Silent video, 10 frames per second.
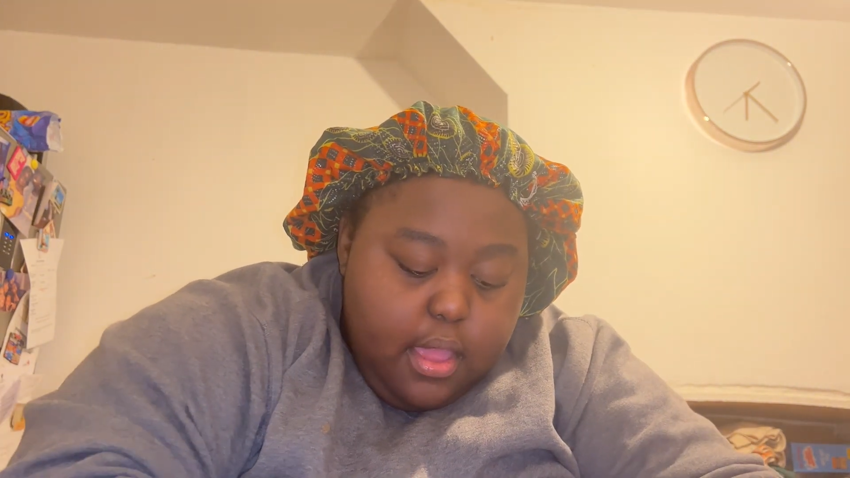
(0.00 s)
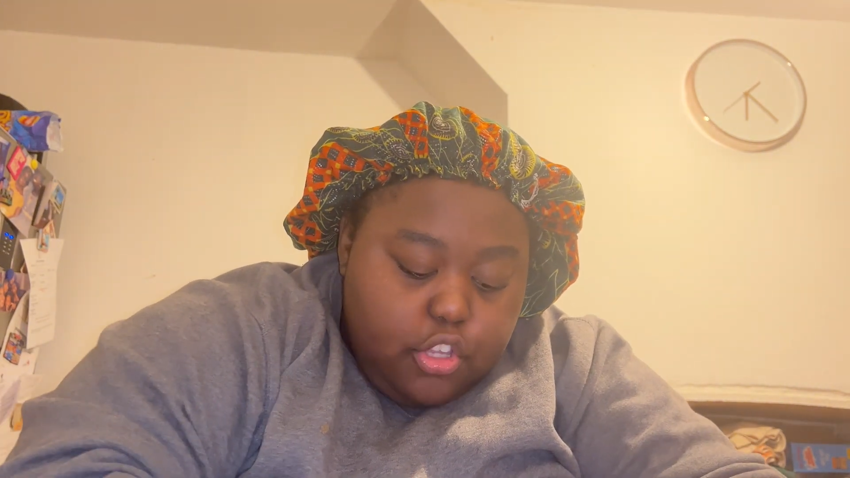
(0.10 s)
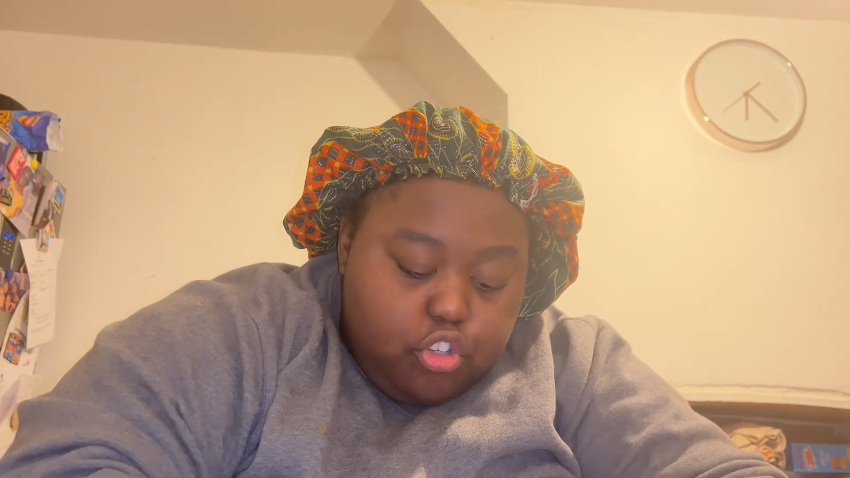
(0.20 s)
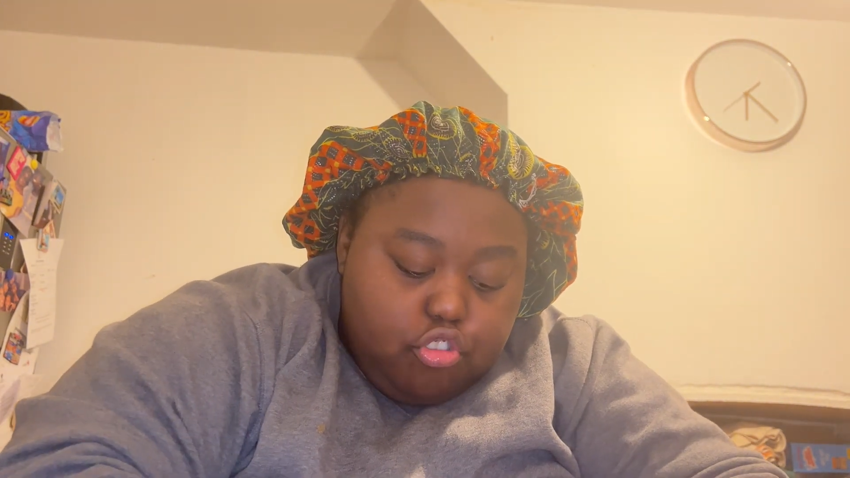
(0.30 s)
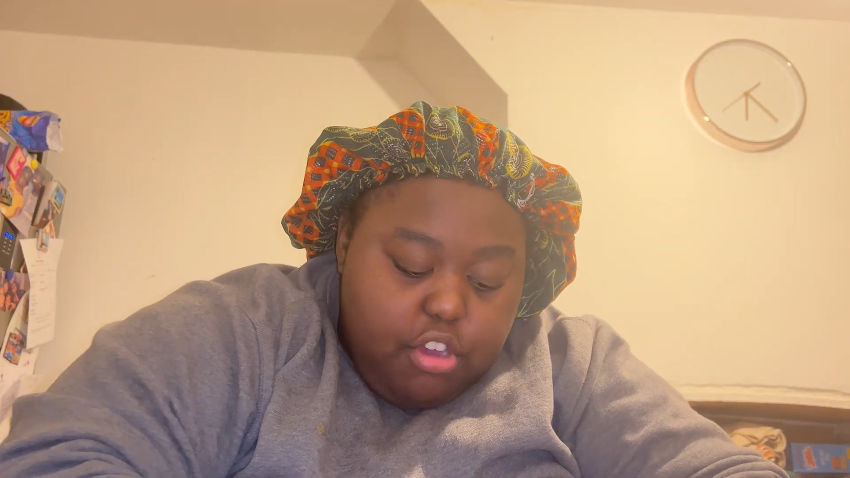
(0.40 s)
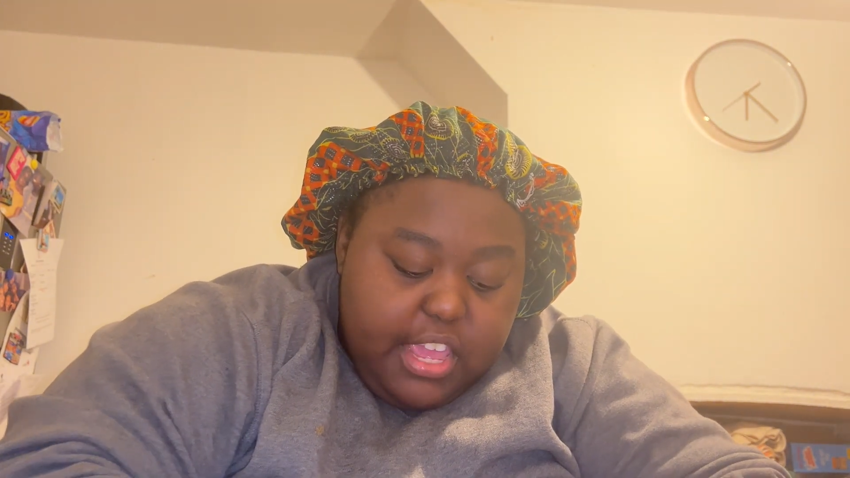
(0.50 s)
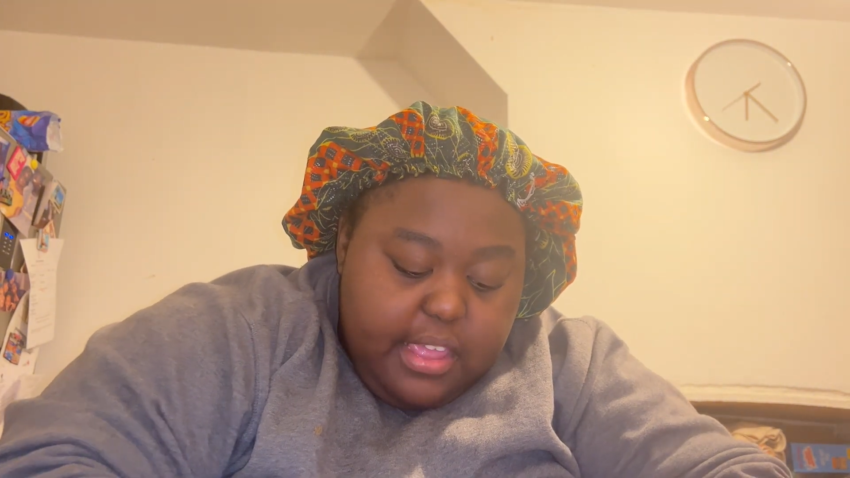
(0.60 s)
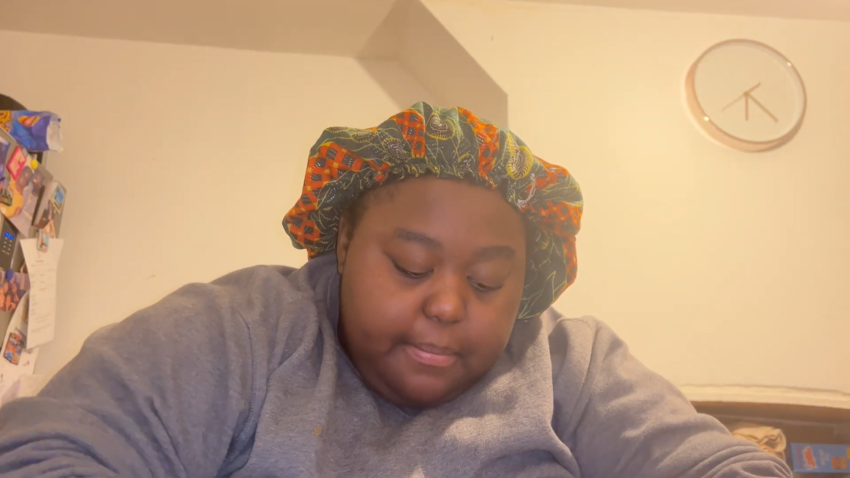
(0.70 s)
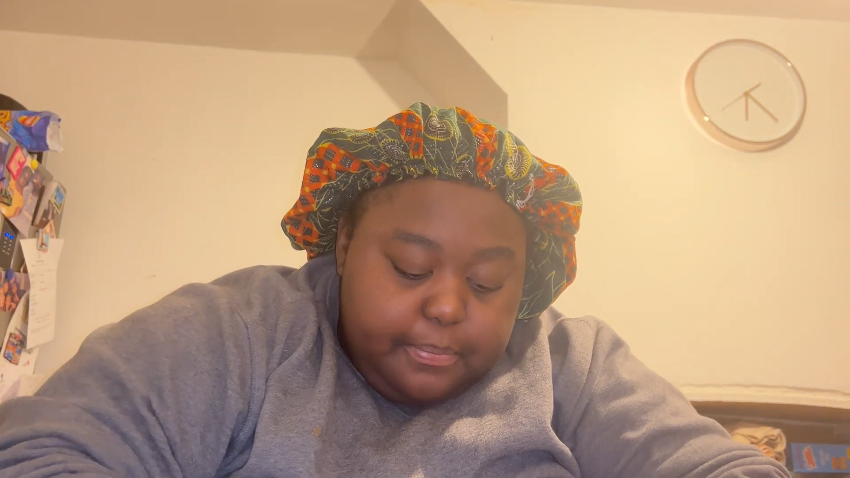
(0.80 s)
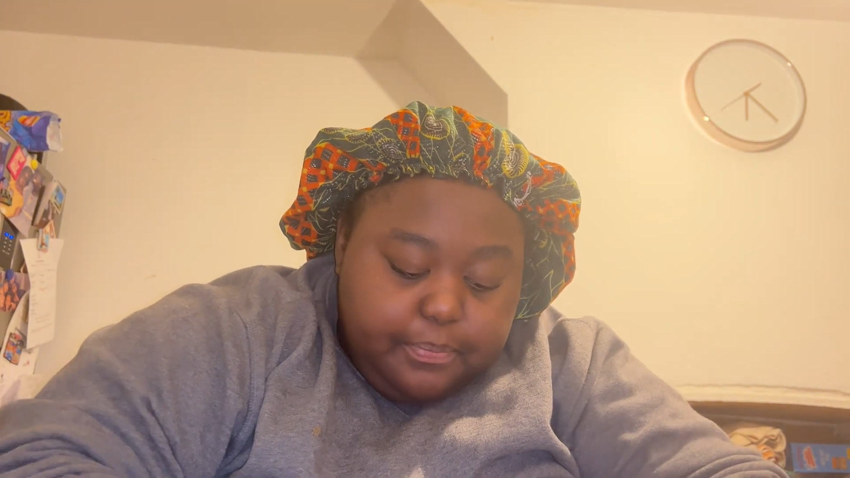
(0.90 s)

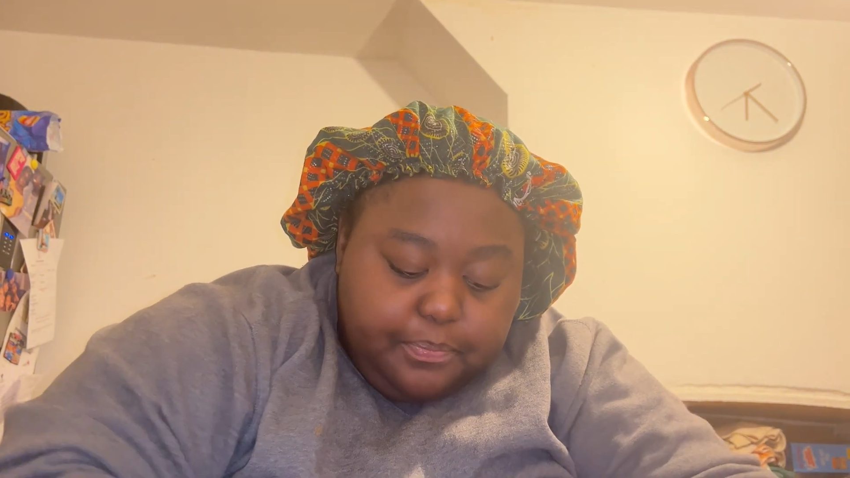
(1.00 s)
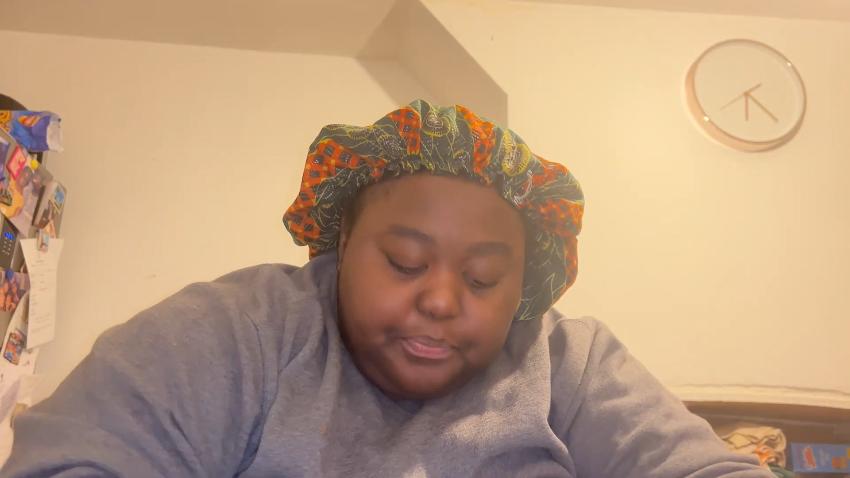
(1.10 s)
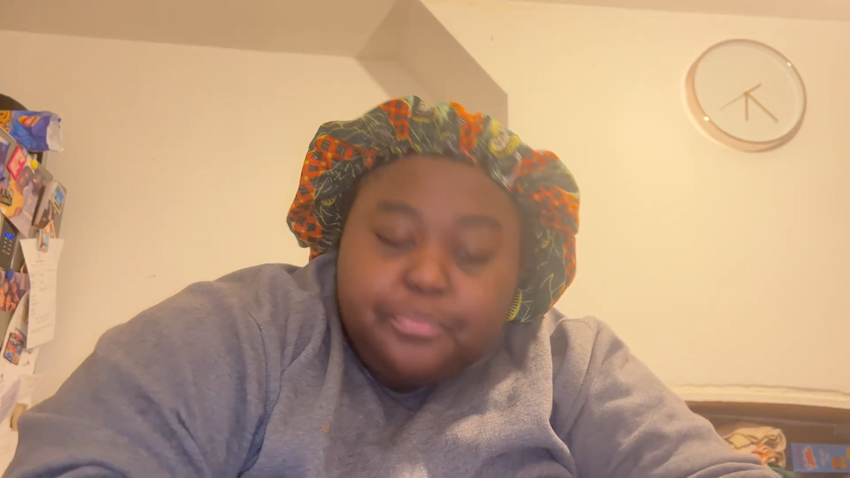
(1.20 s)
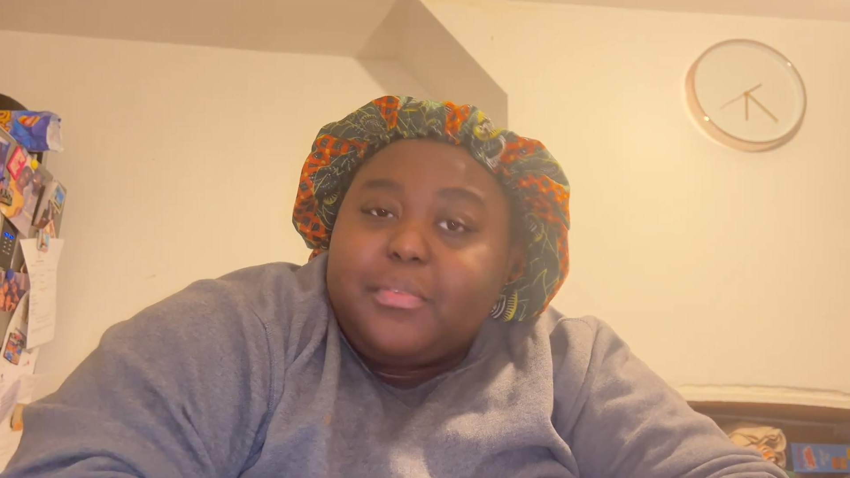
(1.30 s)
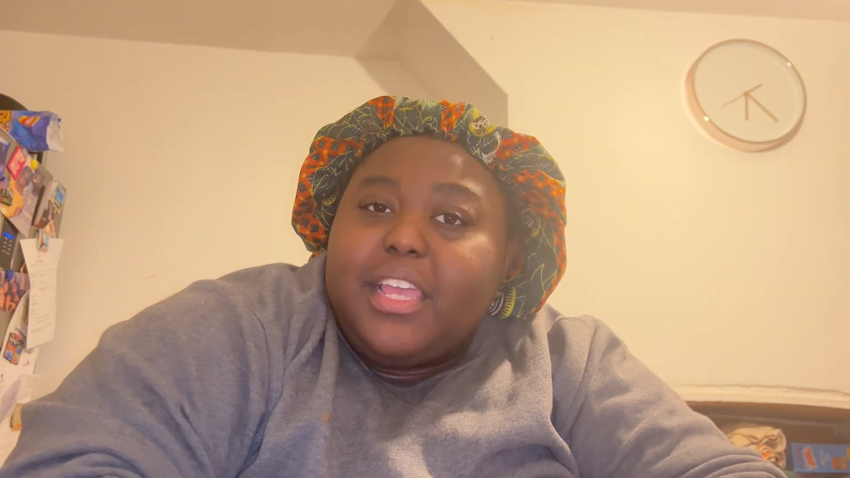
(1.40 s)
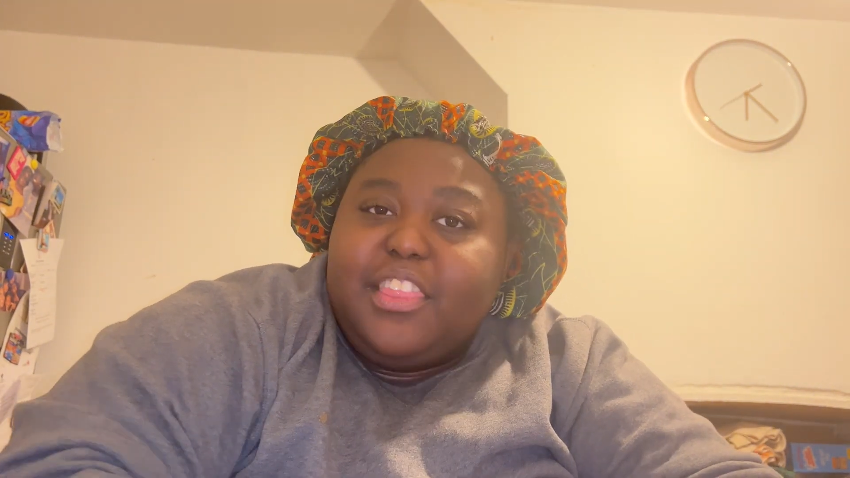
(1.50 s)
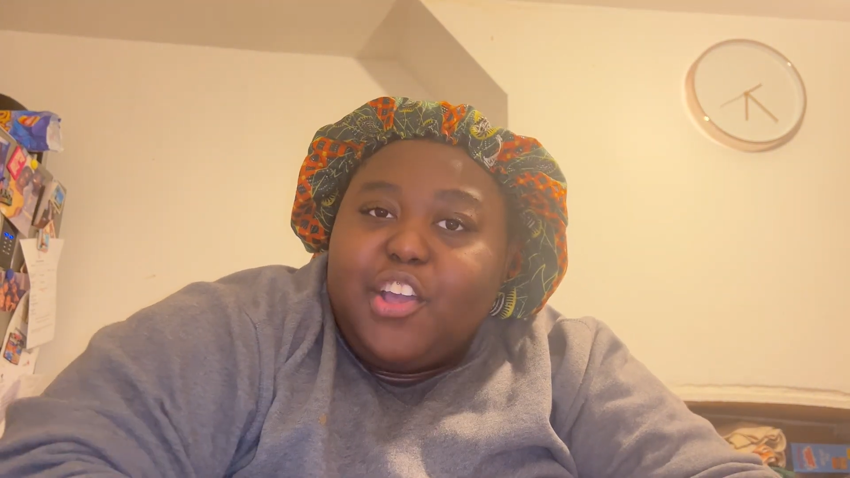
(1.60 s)
tree in the